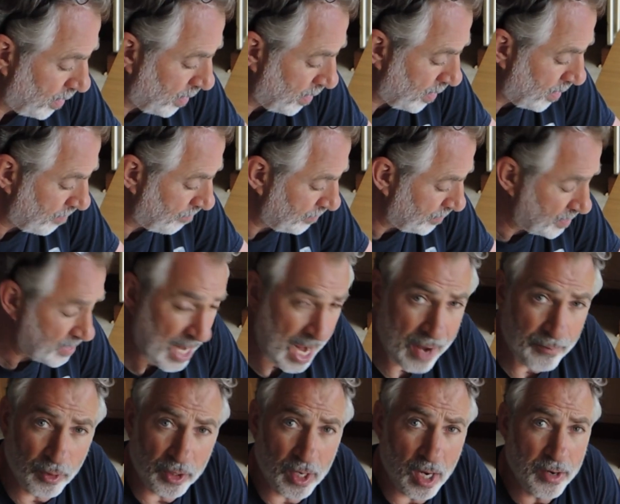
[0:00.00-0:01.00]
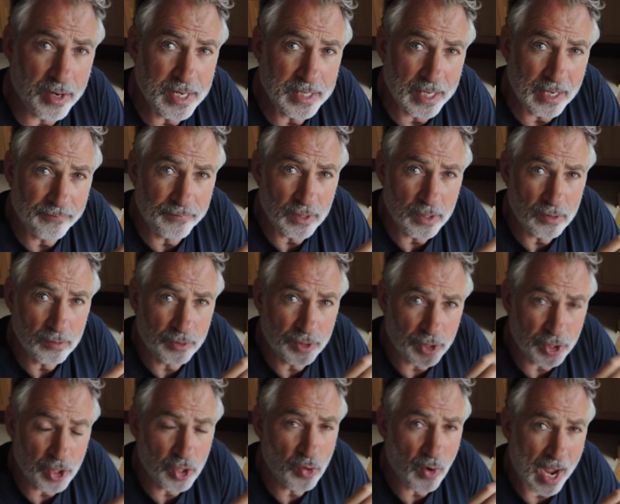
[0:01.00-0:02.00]
Dan would only give you
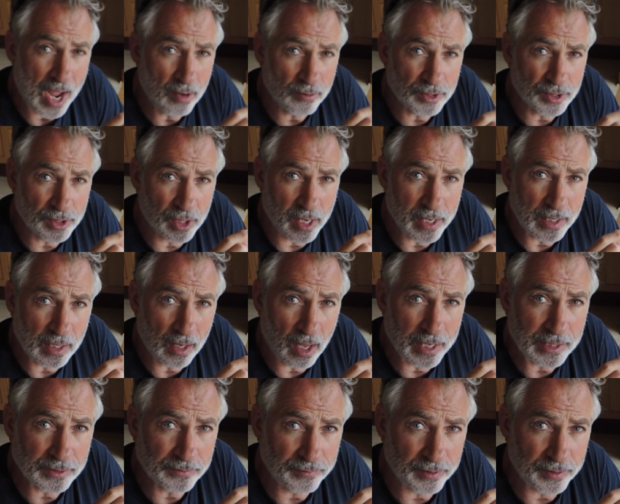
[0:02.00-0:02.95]
two outside lights,